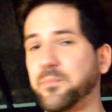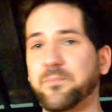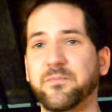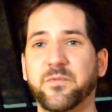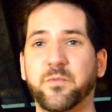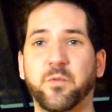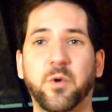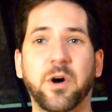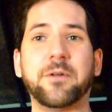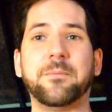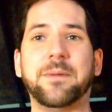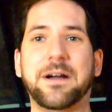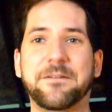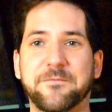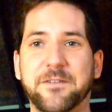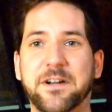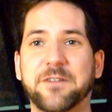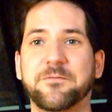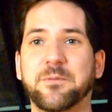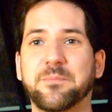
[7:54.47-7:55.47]
one of my
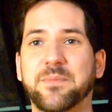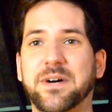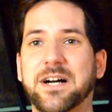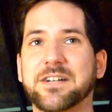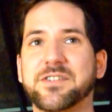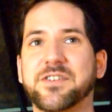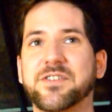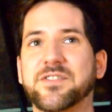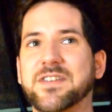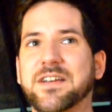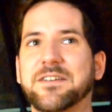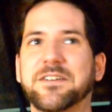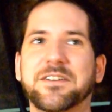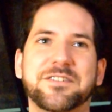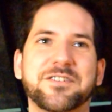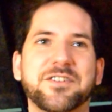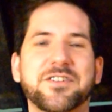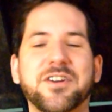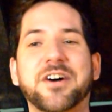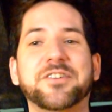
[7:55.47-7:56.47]
favorite boxes.
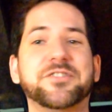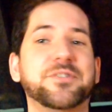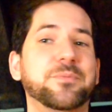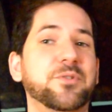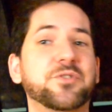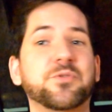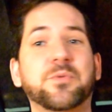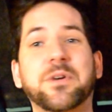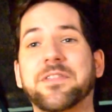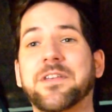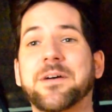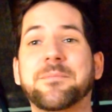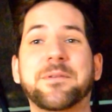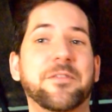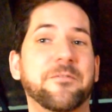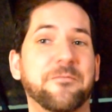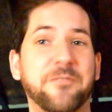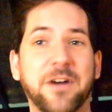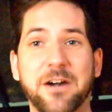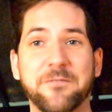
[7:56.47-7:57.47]
It's a toss-up between them and
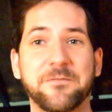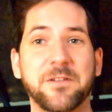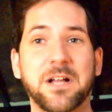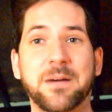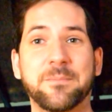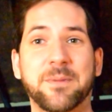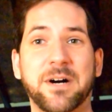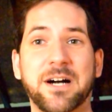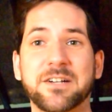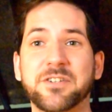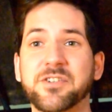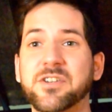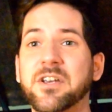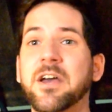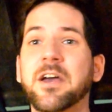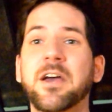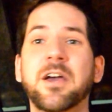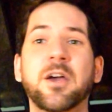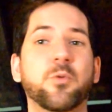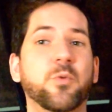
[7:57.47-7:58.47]
the Firefly box,
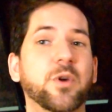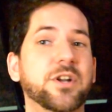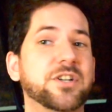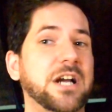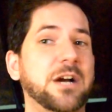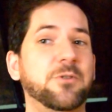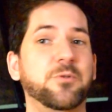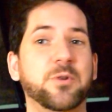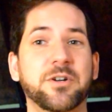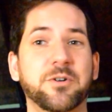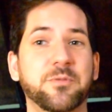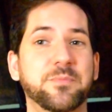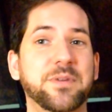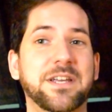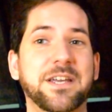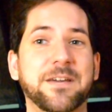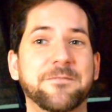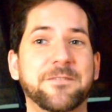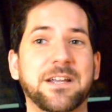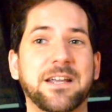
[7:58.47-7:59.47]
which I will be
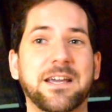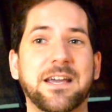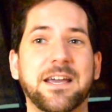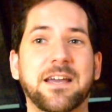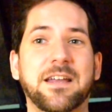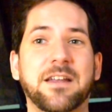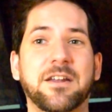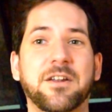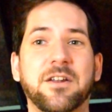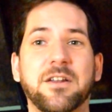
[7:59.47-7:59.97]
giving an